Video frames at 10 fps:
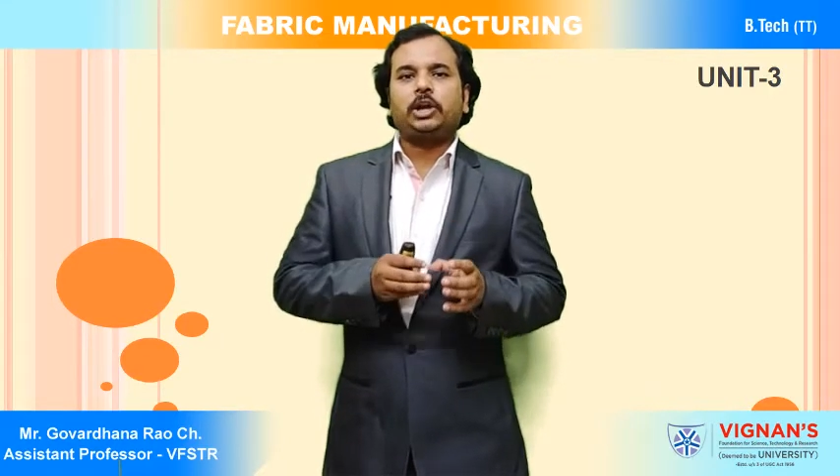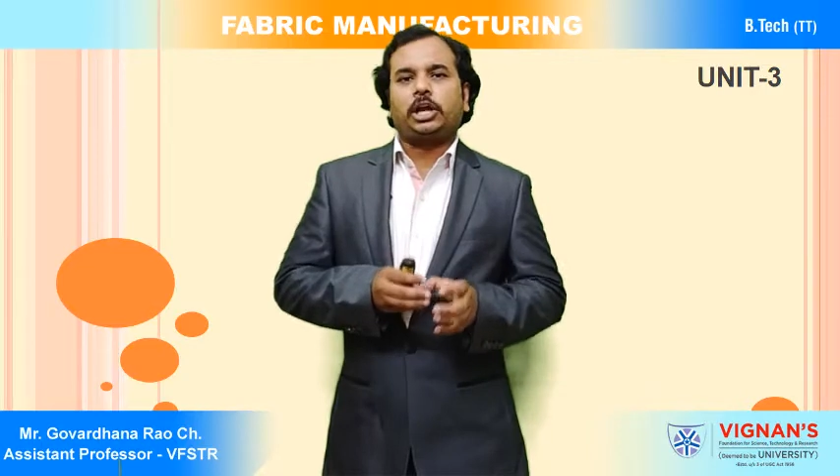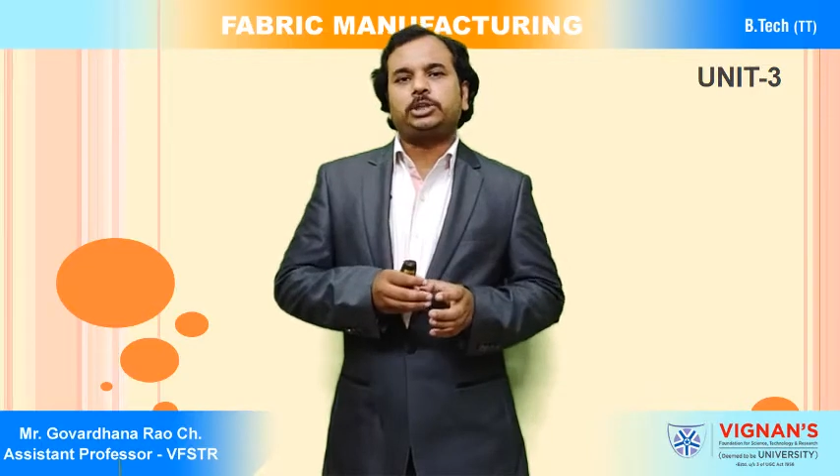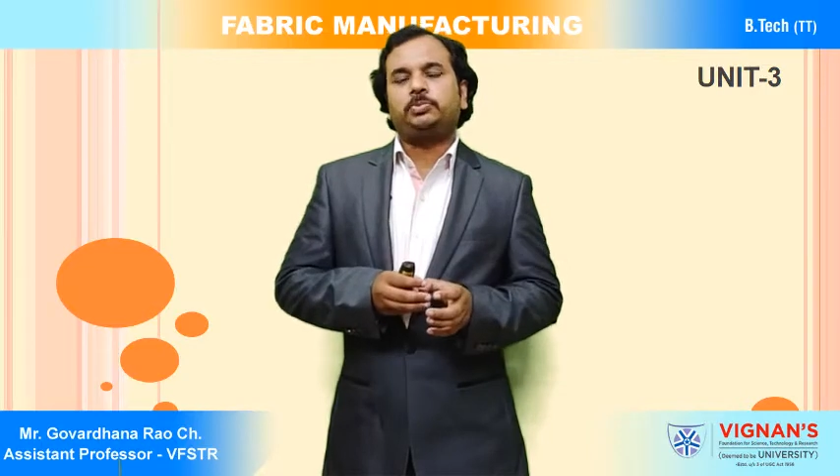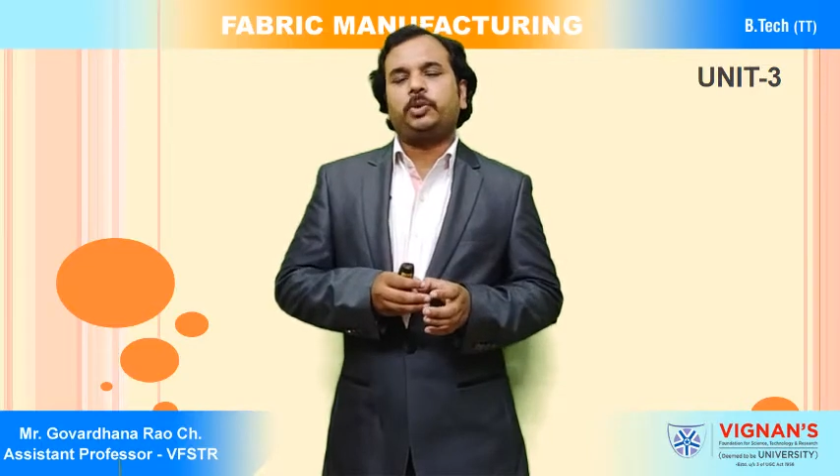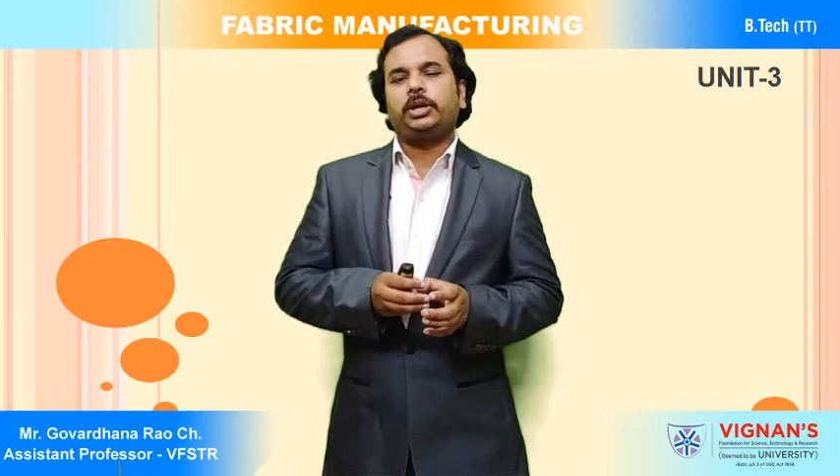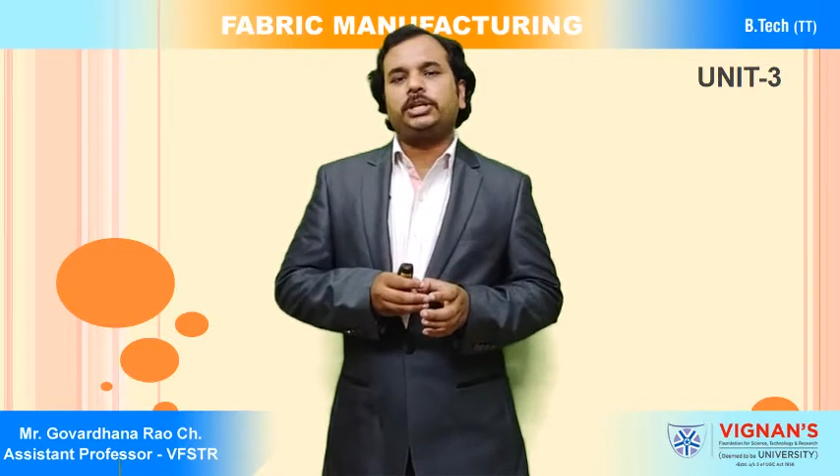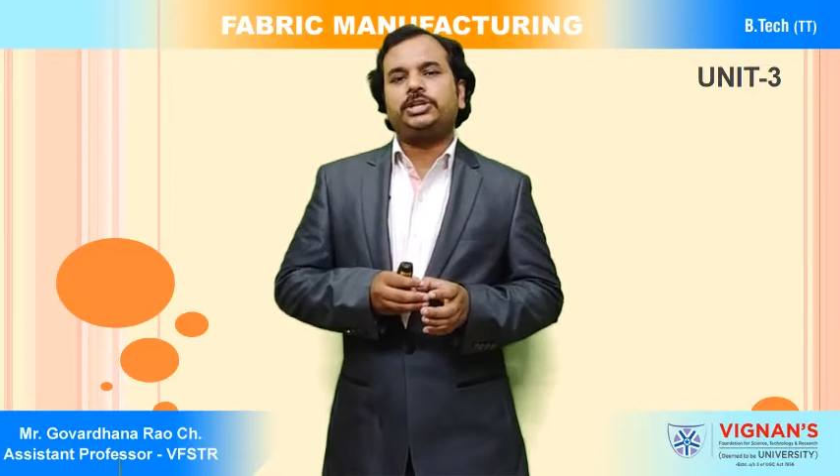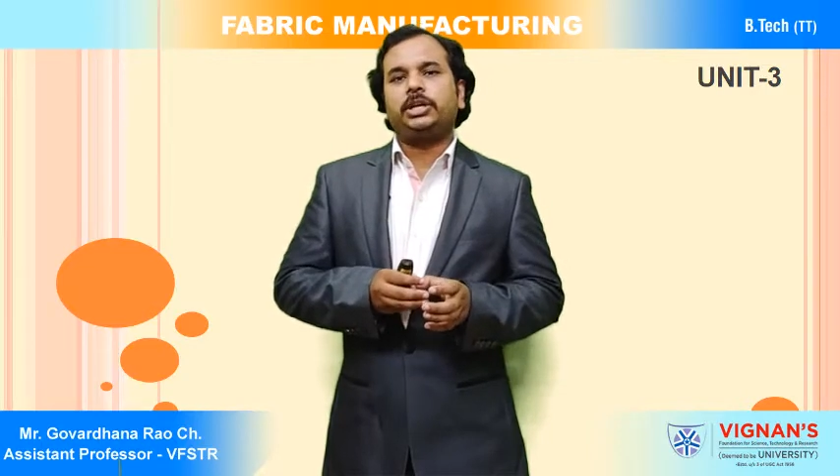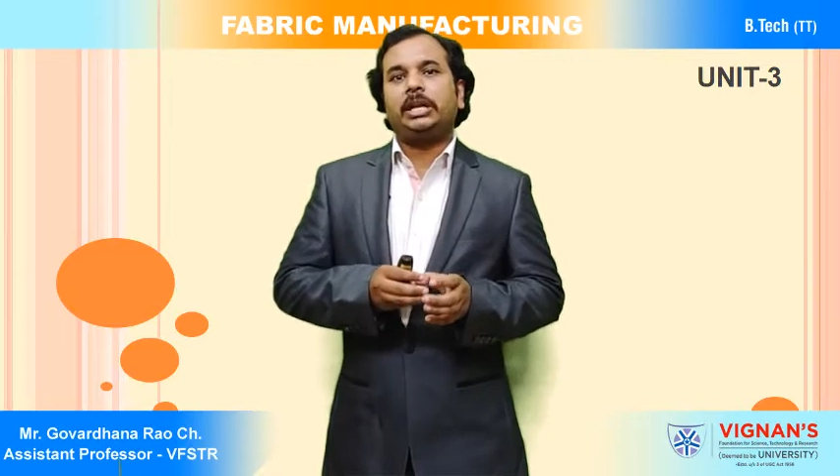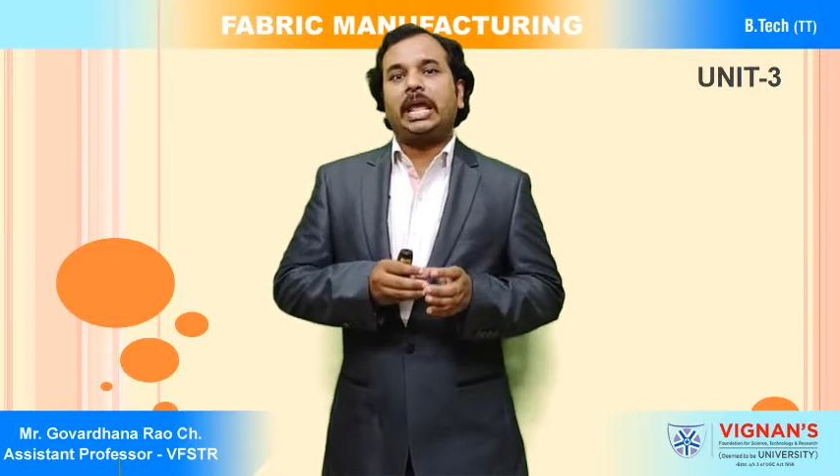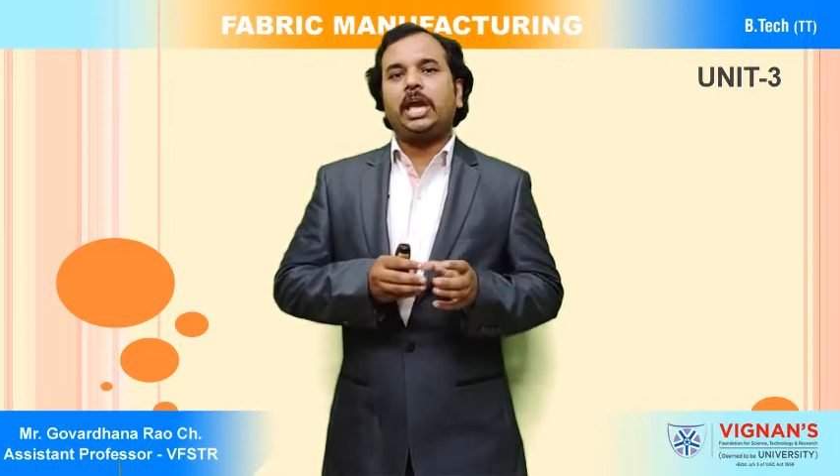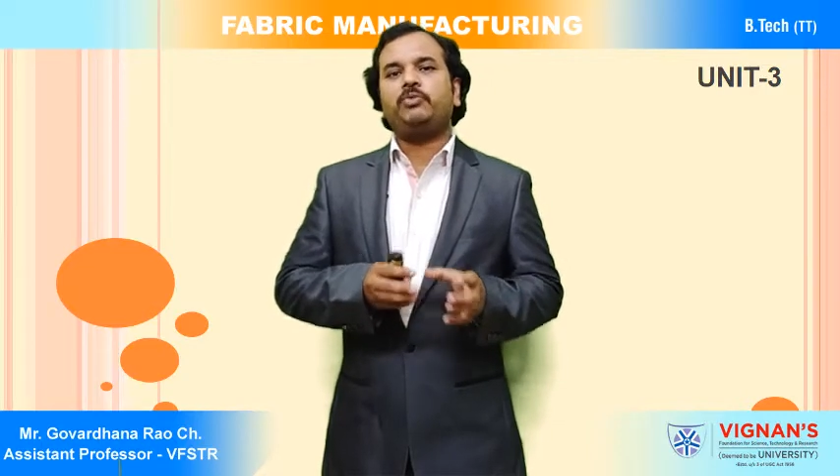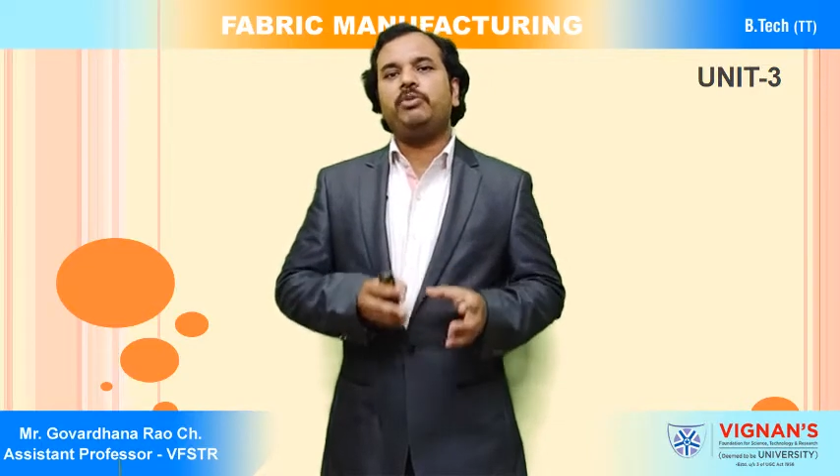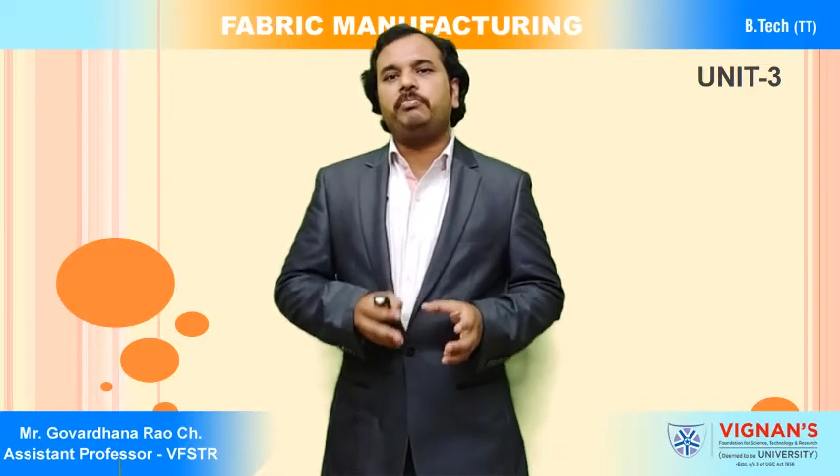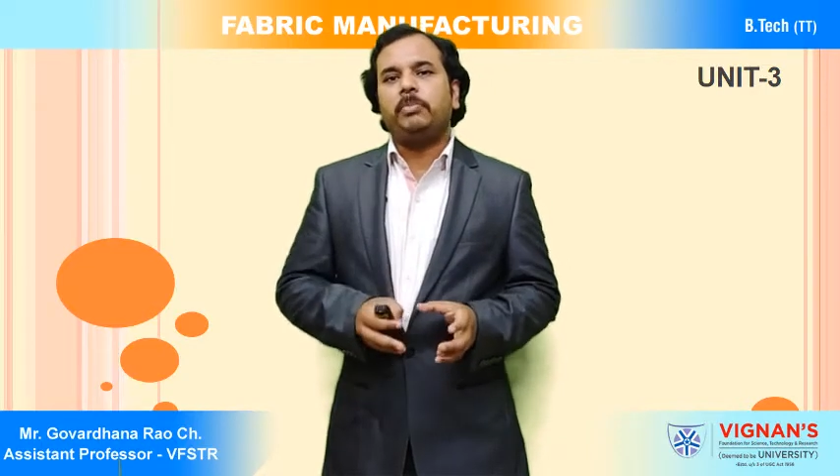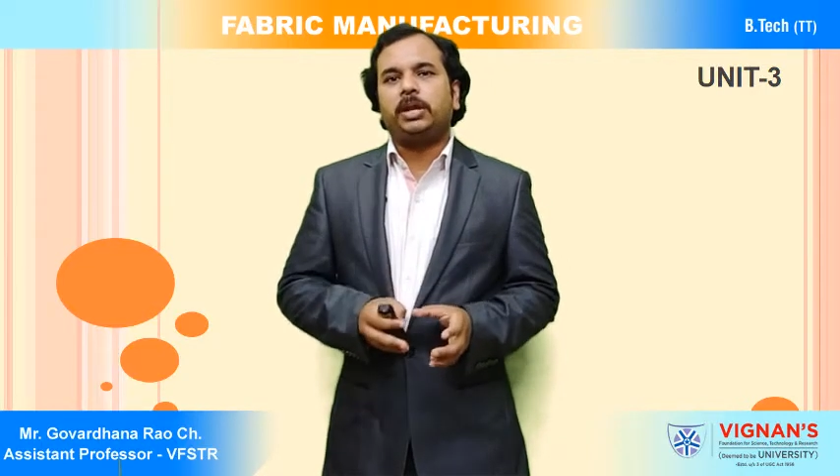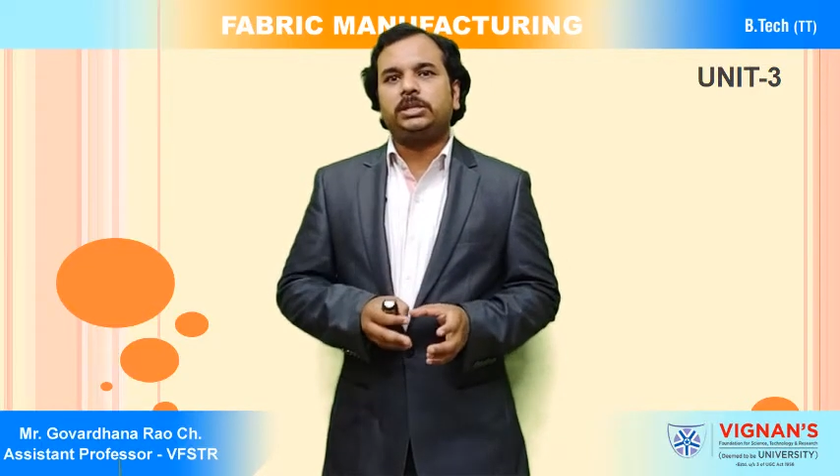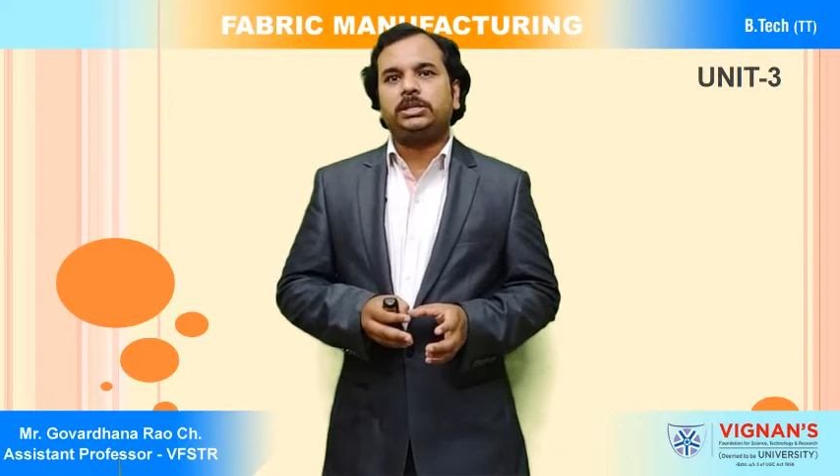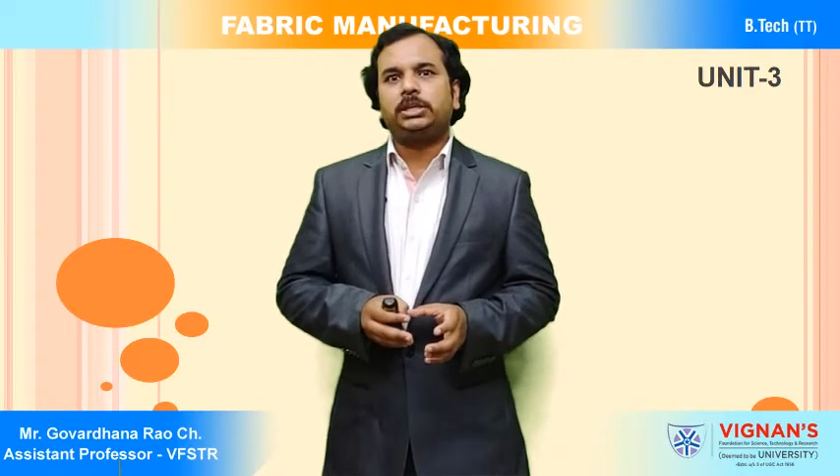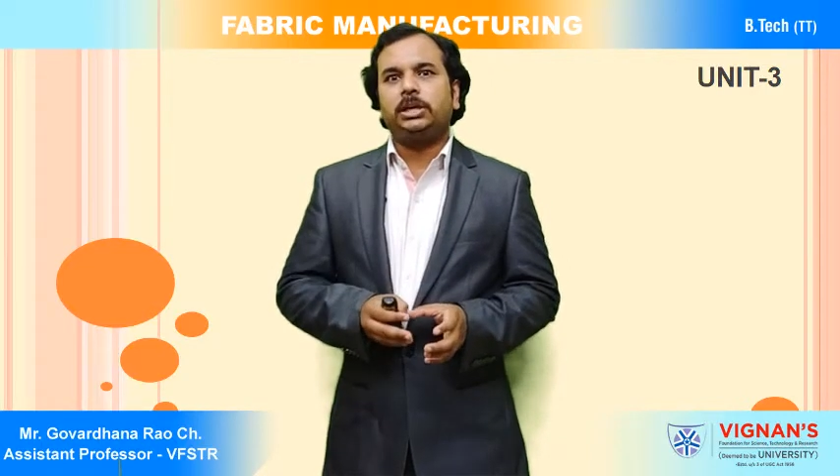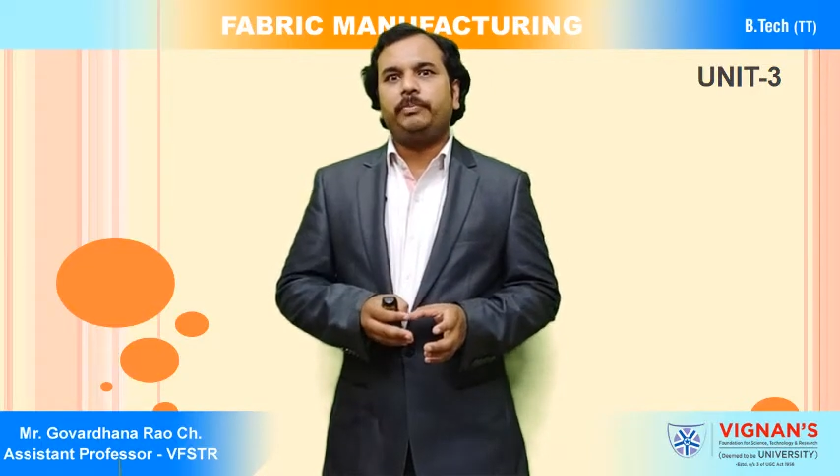transportation equipments,